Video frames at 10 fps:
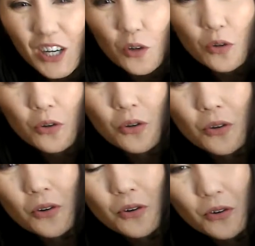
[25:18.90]

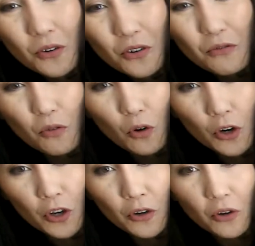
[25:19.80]
ooh, for
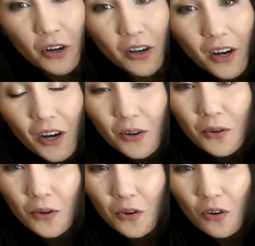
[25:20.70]
you,
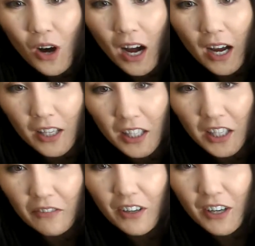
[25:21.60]
ooh, I'd
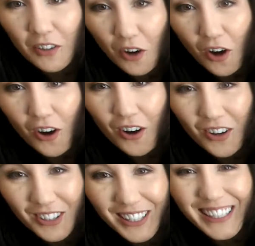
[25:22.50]
leave it all.